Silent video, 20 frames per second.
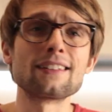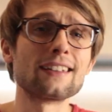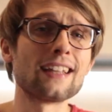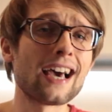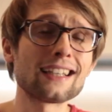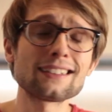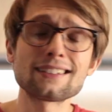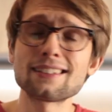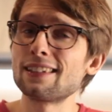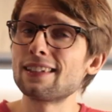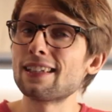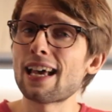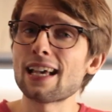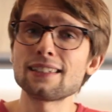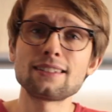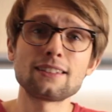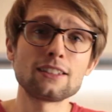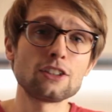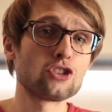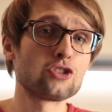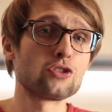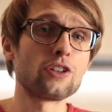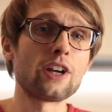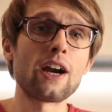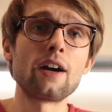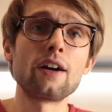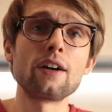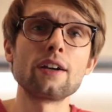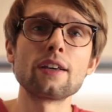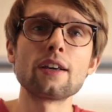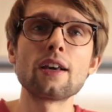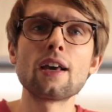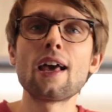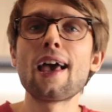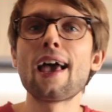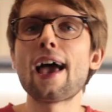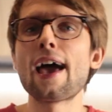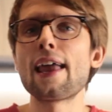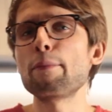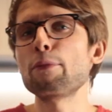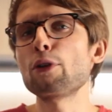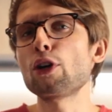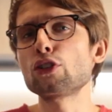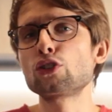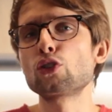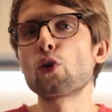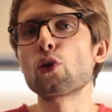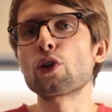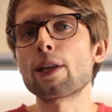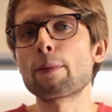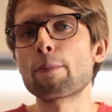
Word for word: less and less stationary, and I'm not talking